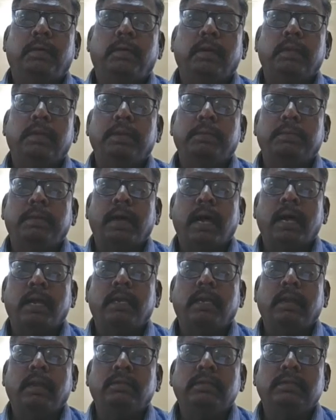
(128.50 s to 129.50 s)
important
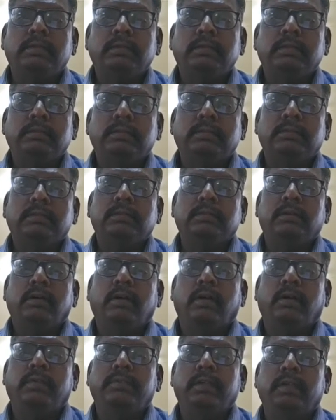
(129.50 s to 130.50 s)
background
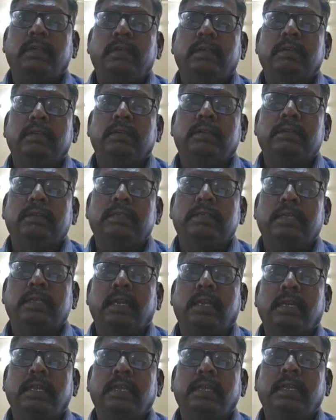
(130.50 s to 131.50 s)
of the
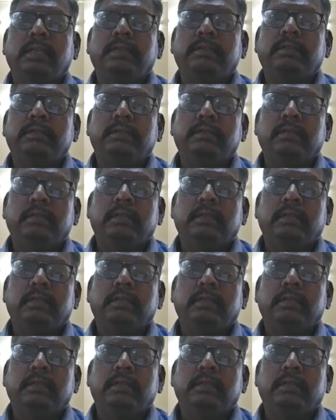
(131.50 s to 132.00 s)
study,